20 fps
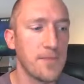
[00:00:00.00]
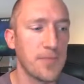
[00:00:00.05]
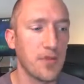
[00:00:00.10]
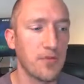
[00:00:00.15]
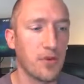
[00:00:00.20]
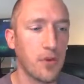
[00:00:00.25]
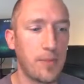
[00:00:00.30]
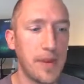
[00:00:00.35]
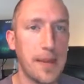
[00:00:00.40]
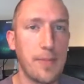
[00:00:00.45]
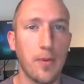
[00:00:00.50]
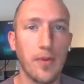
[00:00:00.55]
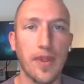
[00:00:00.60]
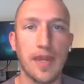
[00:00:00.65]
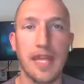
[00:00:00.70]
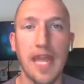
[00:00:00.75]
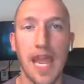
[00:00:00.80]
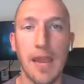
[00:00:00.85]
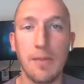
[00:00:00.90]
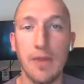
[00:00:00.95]
For people
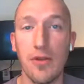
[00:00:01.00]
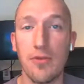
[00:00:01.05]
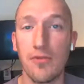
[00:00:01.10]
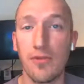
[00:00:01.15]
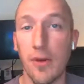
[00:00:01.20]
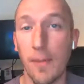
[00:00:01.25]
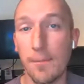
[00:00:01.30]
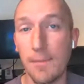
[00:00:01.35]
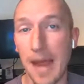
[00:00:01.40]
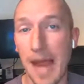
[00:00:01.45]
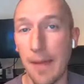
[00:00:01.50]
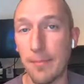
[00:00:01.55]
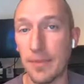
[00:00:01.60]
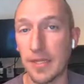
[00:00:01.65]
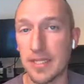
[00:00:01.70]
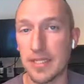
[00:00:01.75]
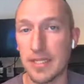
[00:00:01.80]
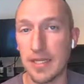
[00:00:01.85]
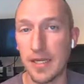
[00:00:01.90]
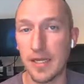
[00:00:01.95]
that came in from map
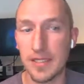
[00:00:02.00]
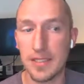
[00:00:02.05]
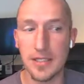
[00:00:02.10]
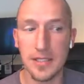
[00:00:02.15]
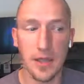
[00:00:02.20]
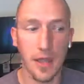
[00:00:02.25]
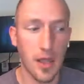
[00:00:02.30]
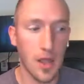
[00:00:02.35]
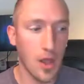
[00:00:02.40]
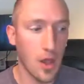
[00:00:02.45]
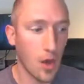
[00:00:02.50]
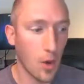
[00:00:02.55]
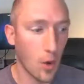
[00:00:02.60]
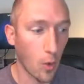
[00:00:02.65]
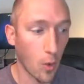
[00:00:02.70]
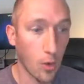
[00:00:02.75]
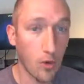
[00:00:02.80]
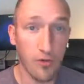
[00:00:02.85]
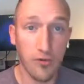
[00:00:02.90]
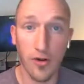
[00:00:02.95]
listings
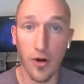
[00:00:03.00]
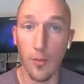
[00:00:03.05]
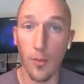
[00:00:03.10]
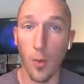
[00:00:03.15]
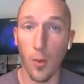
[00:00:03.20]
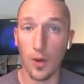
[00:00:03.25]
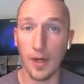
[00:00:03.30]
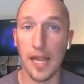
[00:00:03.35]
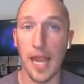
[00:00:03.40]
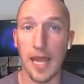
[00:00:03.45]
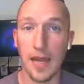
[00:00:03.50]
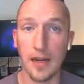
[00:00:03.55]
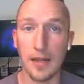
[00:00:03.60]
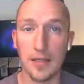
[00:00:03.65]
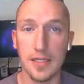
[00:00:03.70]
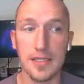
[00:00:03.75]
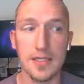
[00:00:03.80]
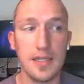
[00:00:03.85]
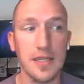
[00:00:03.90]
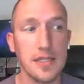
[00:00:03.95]
or from organic
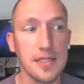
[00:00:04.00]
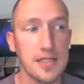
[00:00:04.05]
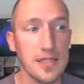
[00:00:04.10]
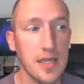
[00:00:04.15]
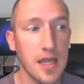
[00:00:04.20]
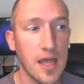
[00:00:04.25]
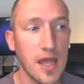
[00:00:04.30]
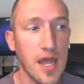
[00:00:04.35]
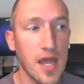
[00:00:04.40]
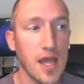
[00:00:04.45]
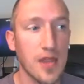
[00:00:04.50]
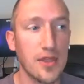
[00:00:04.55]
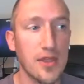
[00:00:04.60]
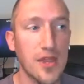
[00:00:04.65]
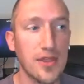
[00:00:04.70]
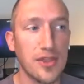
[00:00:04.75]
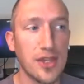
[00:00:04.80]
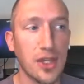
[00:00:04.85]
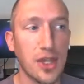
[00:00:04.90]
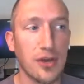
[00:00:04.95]
listings,
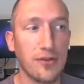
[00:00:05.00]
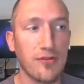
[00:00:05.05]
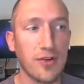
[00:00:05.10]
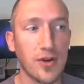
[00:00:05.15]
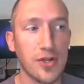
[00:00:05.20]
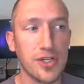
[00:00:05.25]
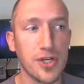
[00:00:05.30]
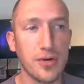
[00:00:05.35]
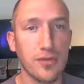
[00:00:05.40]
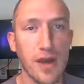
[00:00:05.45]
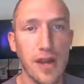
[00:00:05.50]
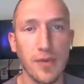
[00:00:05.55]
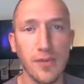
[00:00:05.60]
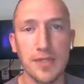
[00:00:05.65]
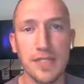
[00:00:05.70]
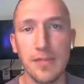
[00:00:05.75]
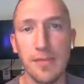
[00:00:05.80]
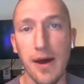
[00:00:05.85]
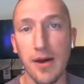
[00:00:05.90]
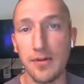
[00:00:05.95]
that the conversion rate
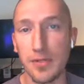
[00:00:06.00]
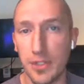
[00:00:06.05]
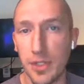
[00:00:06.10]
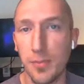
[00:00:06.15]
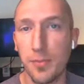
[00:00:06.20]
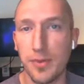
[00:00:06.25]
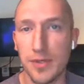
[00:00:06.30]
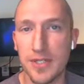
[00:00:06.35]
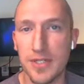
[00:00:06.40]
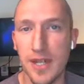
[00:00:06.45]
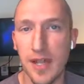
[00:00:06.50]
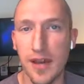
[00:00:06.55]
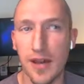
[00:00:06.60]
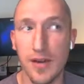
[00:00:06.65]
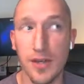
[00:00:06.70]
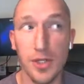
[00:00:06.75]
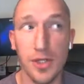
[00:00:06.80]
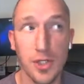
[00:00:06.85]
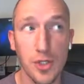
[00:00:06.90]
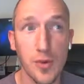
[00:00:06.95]
was about 2%,
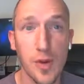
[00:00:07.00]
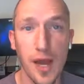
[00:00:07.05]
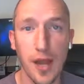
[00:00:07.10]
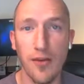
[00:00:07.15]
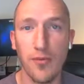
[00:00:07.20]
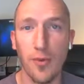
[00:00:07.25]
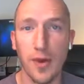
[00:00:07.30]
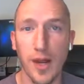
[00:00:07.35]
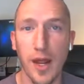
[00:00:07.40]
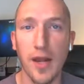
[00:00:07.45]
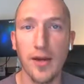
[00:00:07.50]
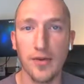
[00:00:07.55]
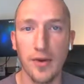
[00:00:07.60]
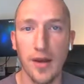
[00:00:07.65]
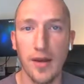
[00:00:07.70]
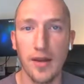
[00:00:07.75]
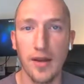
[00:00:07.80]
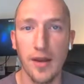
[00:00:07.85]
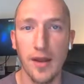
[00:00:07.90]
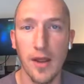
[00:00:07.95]
2 out of
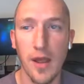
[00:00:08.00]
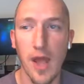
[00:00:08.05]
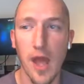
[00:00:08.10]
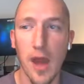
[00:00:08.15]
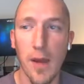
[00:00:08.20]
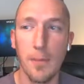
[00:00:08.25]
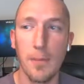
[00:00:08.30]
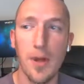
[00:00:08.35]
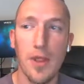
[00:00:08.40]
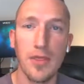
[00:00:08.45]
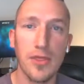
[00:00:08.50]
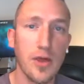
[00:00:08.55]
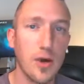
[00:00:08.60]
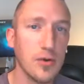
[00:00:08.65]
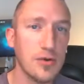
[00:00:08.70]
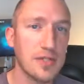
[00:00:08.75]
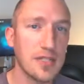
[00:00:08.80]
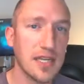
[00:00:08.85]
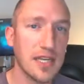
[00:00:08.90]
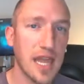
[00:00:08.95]
100. But
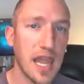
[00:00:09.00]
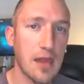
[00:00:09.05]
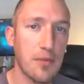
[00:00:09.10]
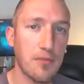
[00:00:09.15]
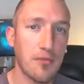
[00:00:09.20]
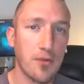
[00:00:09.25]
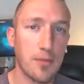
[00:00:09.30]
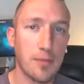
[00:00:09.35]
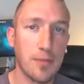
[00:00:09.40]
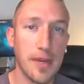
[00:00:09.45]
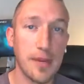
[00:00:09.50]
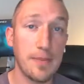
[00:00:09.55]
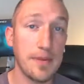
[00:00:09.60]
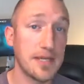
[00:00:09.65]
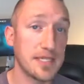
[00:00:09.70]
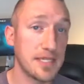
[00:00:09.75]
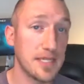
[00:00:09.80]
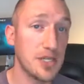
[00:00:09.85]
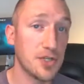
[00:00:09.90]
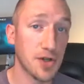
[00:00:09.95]
those that came from
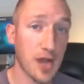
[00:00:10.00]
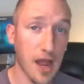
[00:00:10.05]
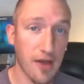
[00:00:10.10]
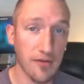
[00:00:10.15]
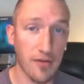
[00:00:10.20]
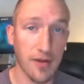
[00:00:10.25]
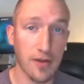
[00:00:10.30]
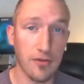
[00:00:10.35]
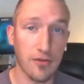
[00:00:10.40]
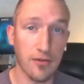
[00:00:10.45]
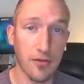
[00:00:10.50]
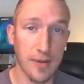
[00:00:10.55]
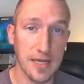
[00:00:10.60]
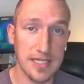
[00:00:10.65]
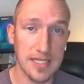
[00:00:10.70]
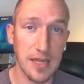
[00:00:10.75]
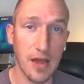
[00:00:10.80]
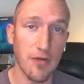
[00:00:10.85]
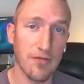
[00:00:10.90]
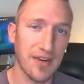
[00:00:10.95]
PPC traffic, for
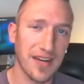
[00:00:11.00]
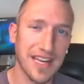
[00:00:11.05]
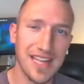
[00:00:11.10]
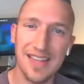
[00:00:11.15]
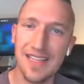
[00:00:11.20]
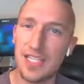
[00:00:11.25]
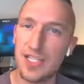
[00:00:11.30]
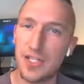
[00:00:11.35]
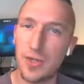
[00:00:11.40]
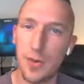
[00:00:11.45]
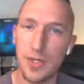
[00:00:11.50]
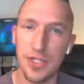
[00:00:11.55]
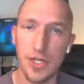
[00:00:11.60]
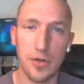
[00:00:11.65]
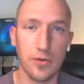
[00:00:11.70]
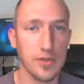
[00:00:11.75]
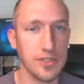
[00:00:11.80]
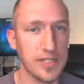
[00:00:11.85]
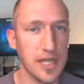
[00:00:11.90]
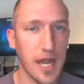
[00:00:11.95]
myself, and again, this is to a
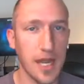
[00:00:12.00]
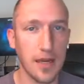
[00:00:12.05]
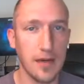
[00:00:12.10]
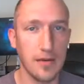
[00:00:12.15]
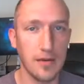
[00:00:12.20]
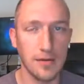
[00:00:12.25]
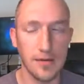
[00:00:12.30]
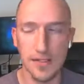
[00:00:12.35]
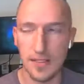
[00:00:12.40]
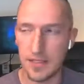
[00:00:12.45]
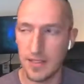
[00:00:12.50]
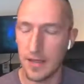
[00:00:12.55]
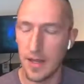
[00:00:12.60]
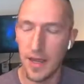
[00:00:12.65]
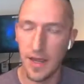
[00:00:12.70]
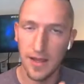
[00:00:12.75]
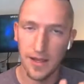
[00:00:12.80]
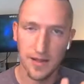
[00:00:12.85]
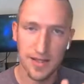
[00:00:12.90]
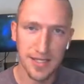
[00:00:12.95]
general site, this
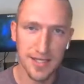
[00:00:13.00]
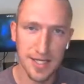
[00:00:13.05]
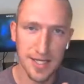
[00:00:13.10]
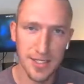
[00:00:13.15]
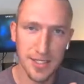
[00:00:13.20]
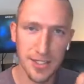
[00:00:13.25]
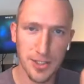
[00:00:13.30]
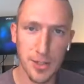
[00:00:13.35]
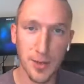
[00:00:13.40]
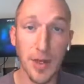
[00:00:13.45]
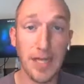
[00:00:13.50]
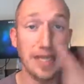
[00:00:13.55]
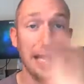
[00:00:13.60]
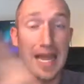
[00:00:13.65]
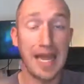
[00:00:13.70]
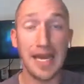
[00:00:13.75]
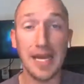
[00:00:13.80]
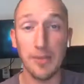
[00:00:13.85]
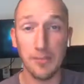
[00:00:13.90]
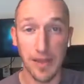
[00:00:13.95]
isn't to a
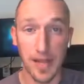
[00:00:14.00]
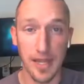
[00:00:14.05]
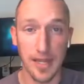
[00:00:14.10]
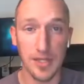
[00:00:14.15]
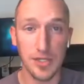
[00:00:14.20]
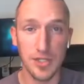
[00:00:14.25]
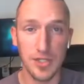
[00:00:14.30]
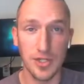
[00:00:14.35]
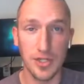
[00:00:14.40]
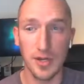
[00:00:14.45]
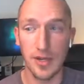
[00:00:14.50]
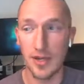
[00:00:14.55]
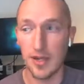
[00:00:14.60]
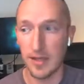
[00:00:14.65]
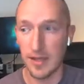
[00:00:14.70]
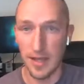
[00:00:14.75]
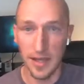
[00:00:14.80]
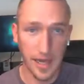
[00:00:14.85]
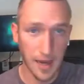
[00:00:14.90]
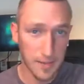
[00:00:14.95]
landing page,
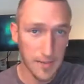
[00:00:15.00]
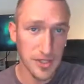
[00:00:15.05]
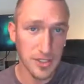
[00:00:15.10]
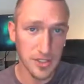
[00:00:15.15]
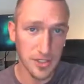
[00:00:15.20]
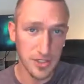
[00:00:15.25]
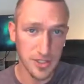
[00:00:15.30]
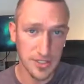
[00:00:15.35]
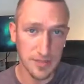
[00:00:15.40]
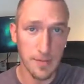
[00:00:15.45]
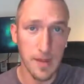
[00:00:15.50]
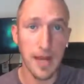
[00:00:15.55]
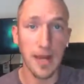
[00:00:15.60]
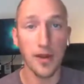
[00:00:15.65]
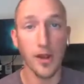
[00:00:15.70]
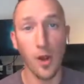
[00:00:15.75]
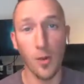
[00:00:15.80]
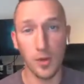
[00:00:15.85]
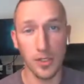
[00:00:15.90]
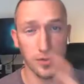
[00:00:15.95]
like I mentioned just a minute
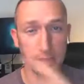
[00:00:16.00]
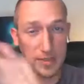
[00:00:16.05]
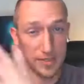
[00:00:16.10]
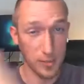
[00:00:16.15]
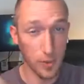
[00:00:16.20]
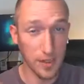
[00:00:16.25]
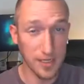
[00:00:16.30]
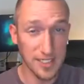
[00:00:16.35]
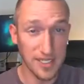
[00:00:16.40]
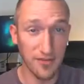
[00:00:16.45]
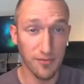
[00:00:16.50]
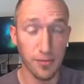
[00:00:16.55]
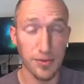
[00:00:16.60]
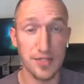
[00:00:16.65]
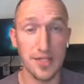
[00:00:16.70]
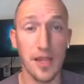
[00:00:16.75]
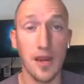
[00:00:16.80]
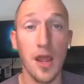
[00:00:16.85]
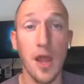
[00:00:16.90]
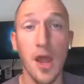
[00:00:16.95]
ago, which was
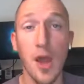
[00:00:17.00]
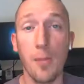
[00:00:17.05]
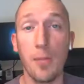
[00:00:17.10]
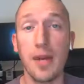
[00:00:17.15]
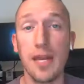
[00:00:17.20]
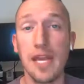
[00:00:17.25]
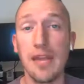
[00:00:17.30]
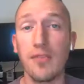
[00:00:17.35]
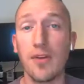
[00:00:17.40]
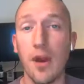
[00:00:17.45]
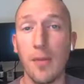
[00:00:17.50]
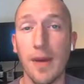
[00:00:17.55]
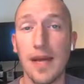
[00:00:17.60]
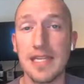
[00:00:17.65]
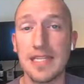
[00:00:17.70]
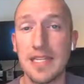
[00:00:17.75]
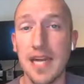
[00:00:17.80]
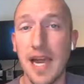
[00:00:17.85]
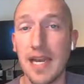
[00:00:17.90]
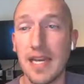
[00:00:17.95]
27%, but even on my
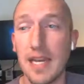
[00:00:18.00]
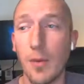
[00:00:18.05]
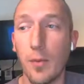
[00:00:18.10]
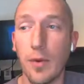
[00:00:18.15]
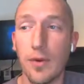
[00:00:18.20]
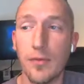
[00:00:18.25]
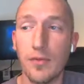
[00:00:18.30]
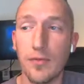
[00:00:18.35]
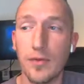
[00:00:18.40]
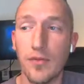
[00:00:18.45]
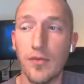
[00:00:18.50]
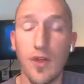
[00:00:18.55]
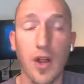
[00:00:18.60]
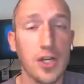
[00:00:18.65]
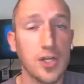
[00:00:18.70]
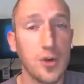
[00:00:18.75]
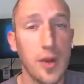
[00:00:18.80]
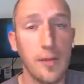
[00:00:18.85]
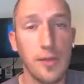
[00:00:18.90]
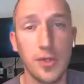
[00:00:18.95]
site, it would
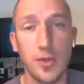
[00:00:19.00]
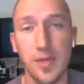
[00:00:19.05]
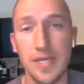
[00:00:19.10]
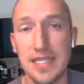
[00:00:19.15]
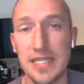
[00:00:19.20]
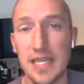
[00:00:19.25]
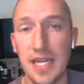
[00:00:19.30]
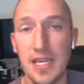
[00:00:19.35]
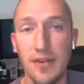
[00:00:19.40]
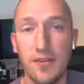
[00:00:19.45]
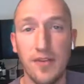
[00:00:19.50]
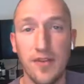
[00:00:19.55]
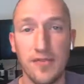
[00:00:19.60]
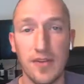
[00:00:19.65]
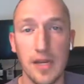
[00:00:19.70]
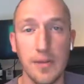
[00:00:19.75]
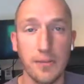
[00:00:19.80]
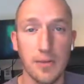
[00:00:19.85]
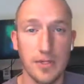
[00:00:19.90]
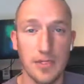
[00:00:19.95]
fluctuate between 10 to
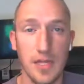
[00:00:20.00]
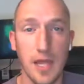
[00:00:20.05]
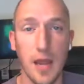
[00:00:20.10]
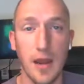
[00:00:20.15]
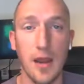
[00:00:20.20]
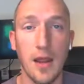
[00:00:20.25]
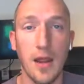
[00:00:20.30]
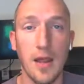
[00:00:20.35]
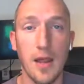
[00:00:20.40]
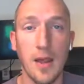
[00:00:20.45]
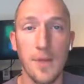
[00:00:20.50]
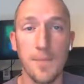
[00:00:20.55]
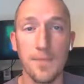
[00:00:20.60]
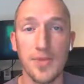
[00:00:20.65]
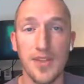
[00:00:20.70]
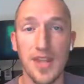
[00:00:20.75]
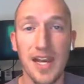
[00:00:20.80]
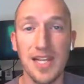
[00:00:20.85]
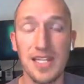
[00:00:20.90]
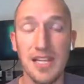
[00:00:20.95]
15%.
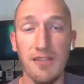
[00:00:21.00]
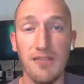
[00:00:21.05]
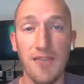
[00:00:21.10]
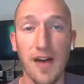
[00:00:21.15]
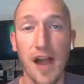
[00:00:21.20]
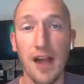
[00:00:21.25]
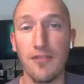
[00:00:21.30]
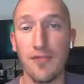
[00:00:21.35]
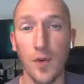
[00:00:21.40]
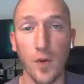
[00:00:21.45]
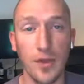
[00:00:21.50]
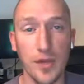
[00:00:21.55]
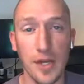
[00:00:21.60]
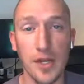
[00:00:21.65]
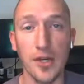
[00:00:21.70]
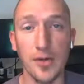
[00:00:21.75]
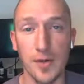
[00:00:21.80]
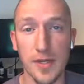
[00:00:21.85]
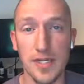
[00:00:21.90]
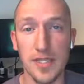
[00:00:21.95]
That is a 5-fold
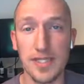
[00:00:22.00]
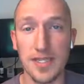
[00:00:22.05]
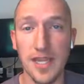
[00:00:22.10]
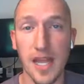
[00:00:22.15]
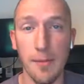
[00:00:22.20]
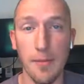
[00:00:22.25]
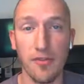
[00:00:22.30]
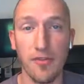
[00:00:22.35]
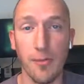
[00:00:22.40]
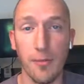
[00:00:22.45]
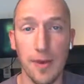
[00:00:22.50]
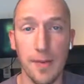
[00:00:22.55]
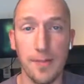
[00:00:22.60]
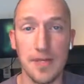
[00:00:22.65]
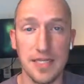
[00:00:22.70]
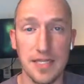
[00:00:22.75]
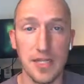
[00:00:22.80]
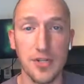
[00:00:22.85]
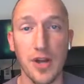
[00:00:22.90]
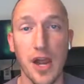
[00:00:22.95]
increase coming from
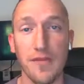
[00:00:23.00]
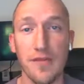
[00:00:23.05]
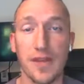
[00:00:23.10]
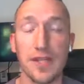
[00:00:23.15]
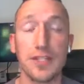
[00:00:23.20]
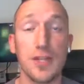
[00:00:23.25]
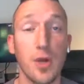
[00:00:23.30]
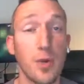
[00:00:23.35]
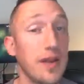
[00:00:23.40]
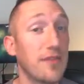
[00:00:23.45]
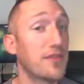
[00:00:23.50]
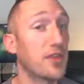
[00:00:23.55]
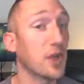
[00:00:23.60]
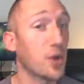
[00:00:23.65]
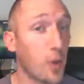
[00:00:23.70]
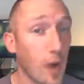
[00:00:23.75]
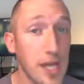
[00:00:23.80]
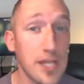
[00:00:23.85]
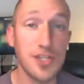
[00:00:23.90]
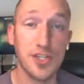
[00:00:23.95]
PPC traffic. So if the
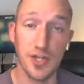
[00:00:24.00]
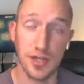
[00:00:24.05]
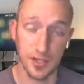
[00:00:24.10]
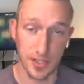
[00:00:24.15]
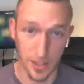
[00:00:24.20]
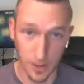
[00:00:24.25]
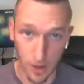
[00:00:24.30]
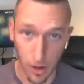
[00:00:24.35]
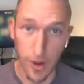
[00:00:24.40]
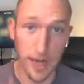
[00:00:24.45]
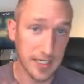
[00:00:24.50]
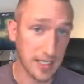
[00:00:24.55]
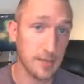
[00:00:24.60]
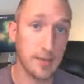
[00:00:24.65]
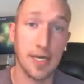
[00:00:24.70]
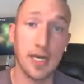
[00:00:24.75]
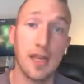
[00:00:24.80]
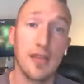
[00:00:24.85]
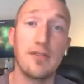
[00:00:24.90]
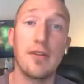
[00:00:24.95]
question, to go back to the
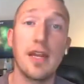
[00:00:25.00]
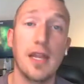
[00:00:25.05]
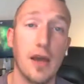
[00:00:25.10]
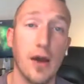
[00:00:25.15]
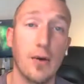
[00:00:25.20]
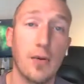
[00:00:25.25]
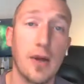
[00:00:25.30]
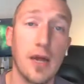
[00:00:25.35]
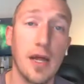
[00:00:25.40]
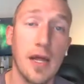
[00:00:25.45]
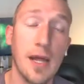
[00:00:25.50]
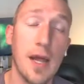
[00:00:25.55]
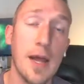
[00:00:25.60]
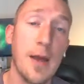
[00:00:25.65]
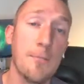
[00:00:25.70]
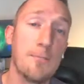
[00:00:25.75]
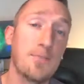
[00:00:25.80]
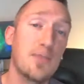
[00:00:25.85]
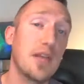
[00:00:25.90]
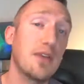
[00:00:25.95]
beginning of the video,
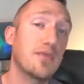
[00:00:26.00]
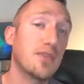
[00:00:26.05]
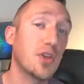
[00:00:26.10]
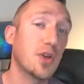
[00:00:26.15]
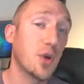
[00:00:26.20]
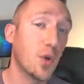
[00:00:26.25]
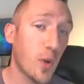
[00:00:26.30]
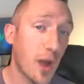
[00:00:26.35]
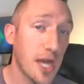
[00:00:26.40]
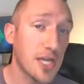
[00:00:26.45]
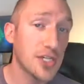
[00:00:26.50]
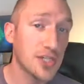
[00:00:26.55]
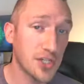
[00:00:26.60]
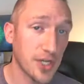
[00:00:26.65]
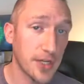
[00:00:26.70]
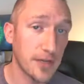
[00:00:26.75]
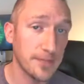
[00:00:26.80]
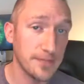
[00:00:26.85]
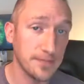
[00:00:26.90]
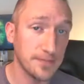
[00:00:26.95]
if the
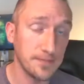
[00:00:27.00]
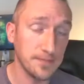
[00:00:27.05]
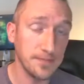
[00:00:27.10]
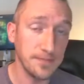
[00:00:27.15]
question